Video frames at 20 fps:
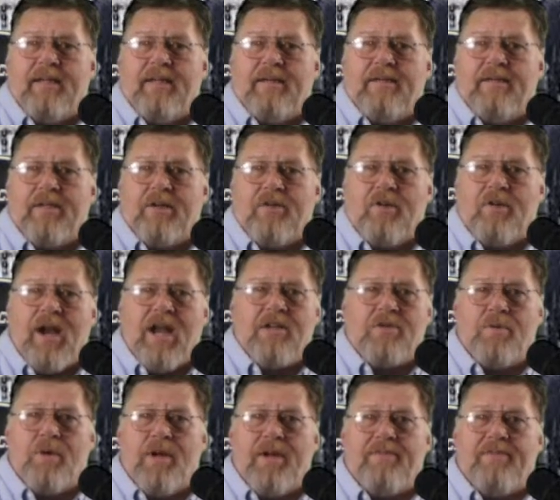to
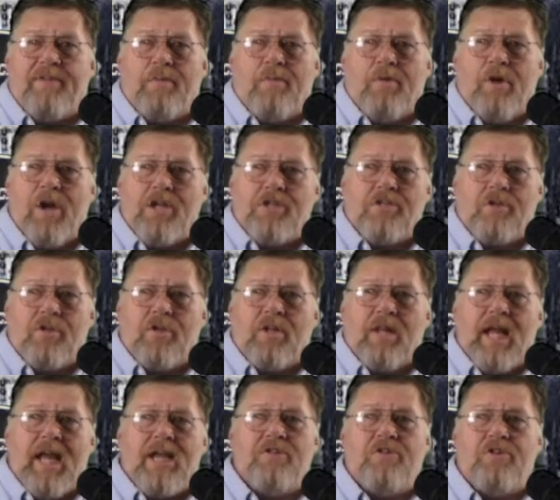graduate from rescue
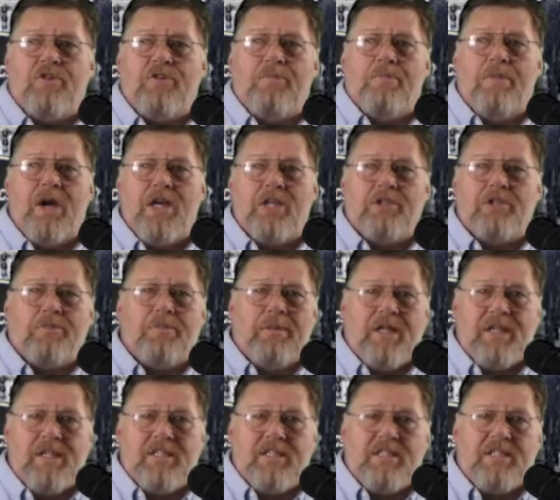class, you must
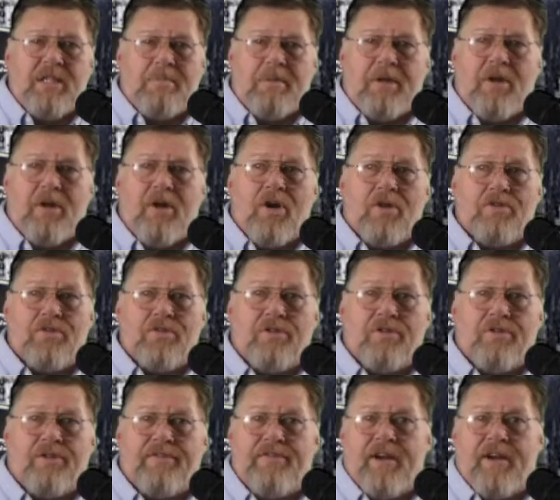be CPR
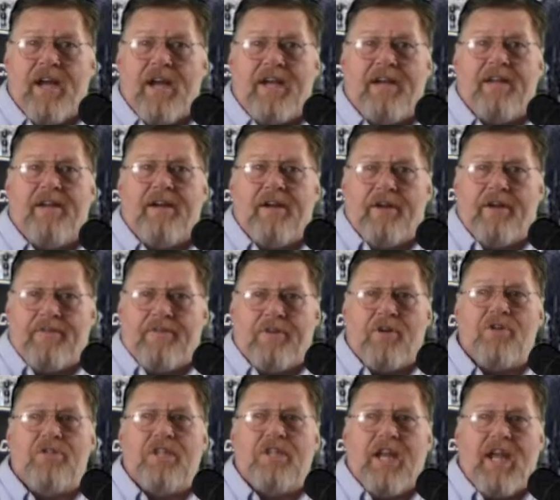certified, or
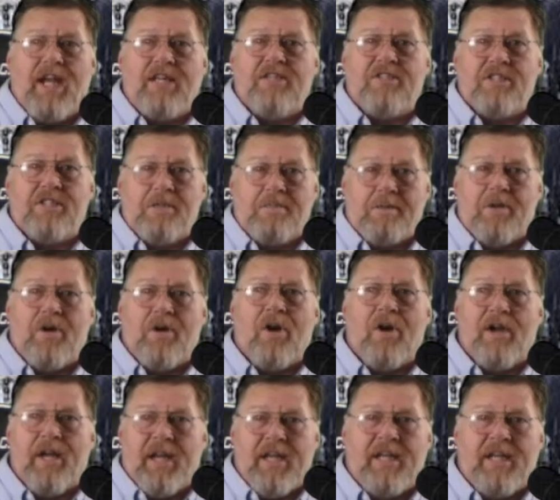first aid
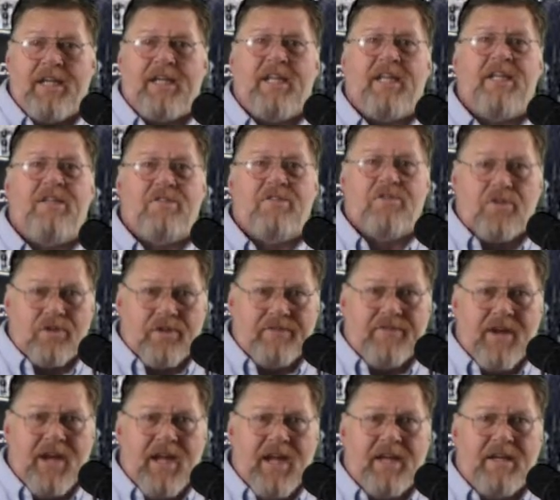CPR AED
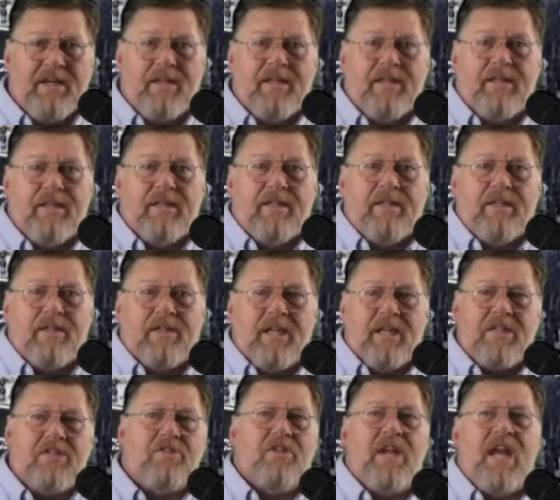certified.
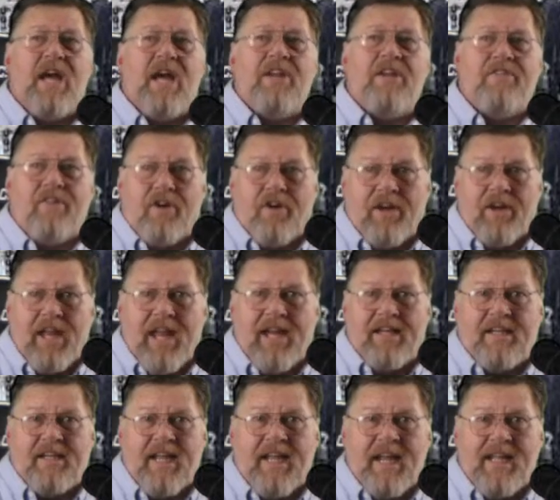Okay, so now you've already had
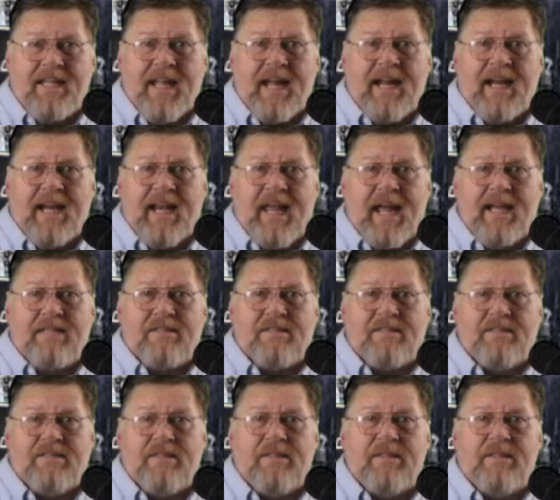to take that class.
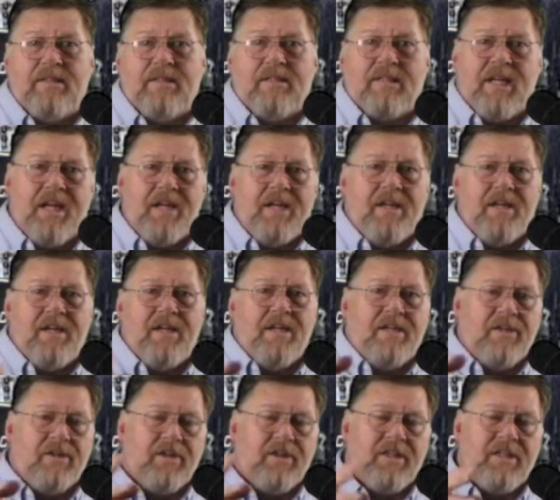Okay,
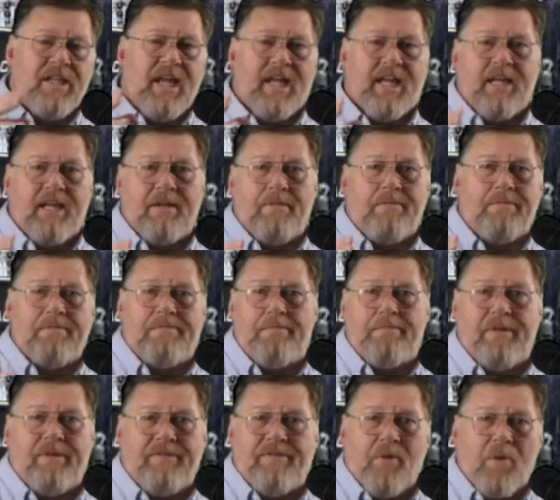you can take it
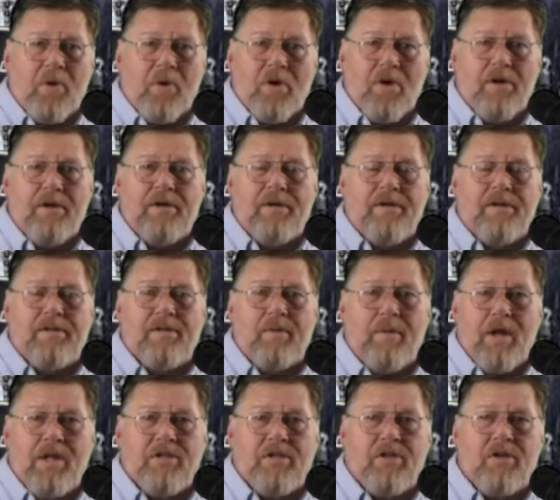before the
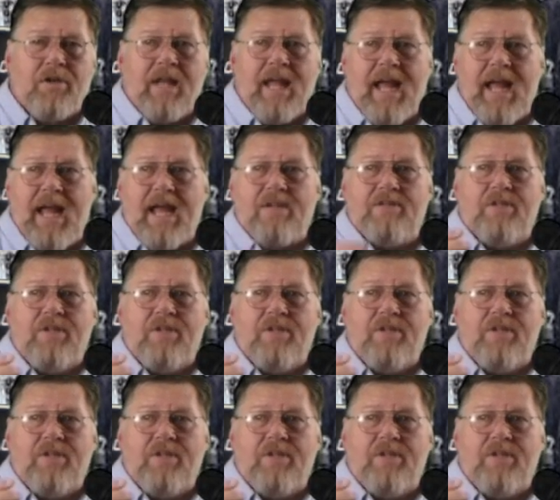rescue class,